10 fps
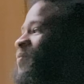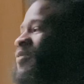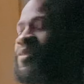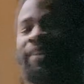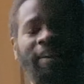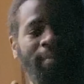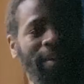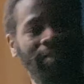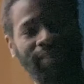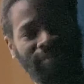So think
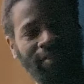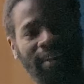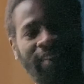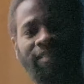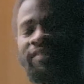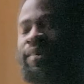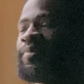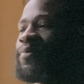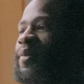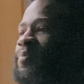about these relationships
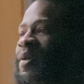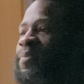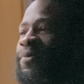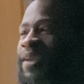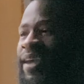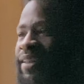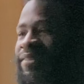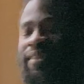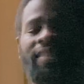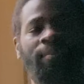where people get
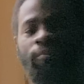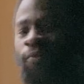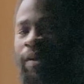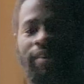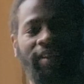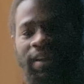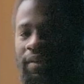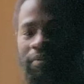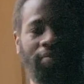into them one year,